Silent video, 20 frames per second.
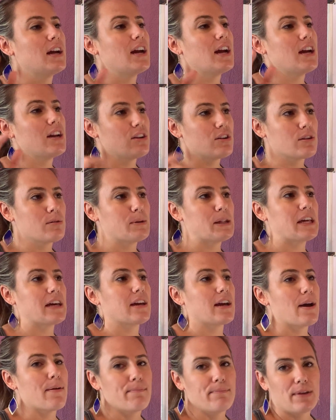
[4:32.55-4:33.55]
And you're gonna be like,
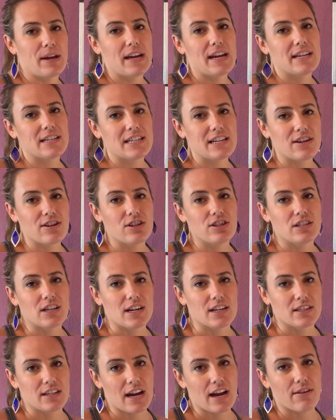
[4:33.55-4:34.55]
yep, anterior
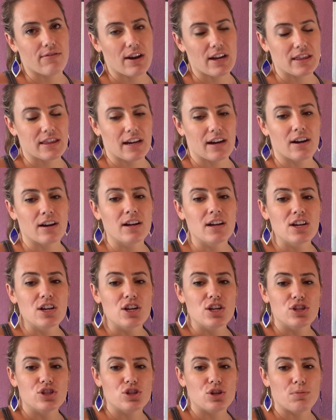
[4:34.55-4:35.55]
tongue tie right there.
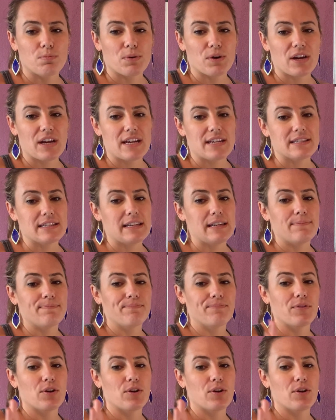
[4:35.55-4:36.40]
Super easy.